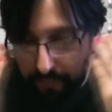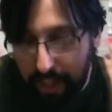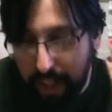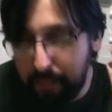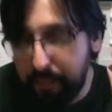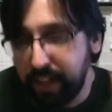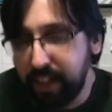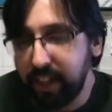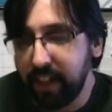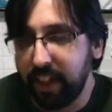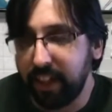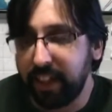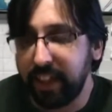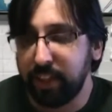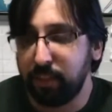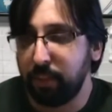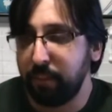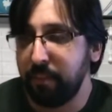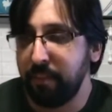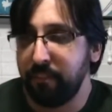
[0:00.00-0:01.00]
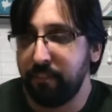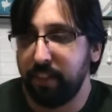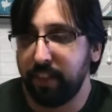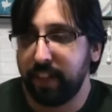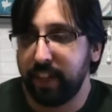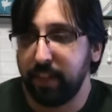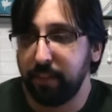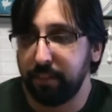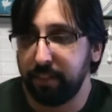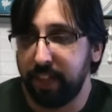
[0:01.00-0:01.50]
I mean, I guess we've been
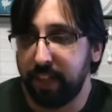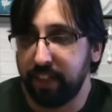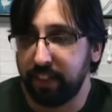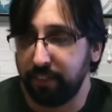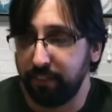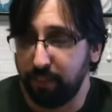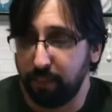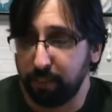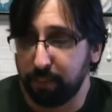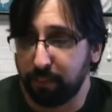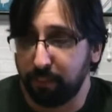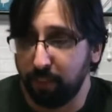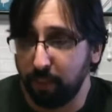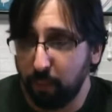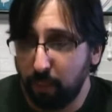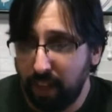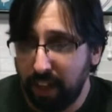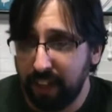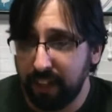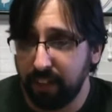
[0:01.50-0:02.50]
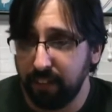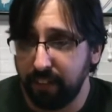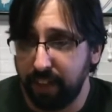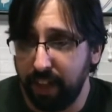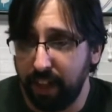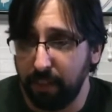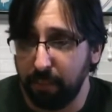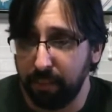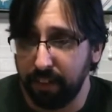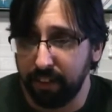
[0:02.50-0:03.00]
fucking up slasher films for a while
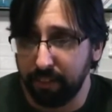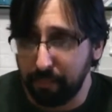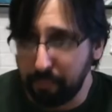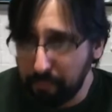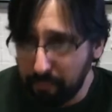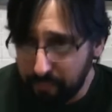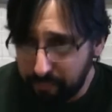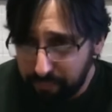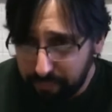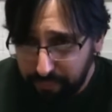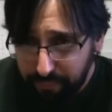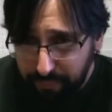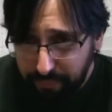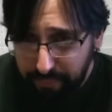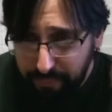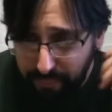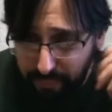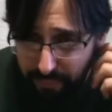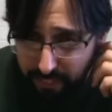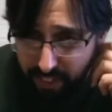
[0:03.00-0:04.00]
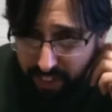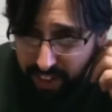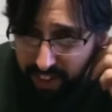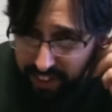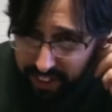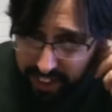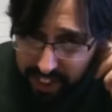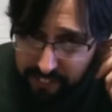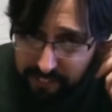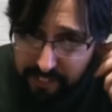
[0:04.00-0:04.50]
now, but
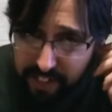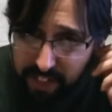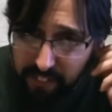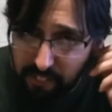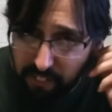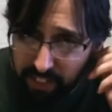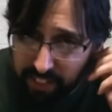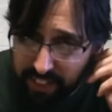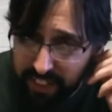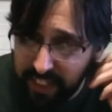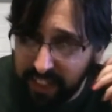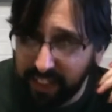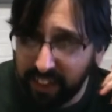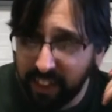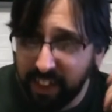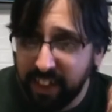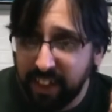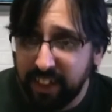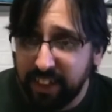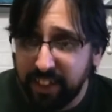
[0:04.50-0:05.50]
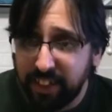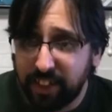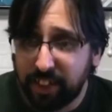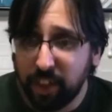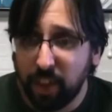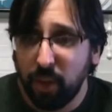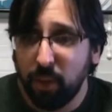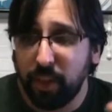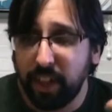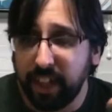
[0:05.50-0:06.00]
like I've never seen it
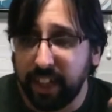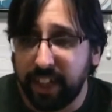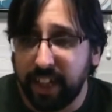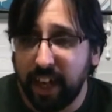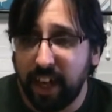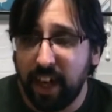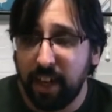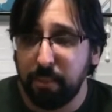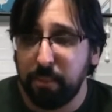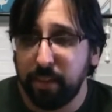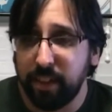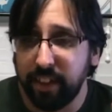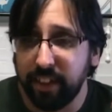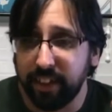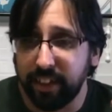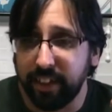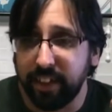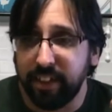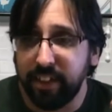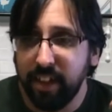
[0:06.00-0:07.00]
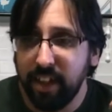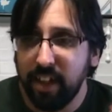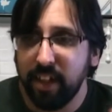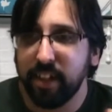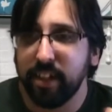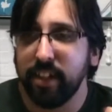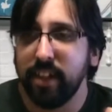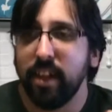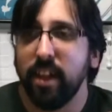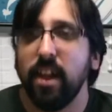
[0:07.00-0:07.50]
so incompetently
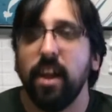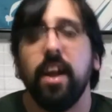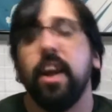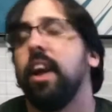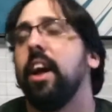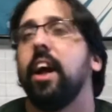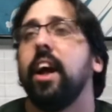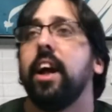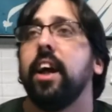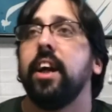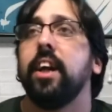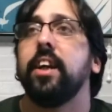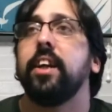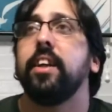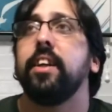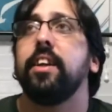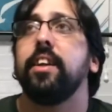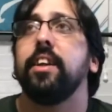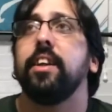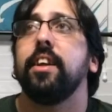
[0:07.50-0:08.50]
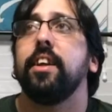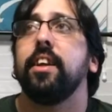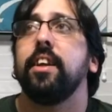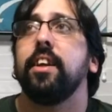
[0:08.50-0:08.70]
done and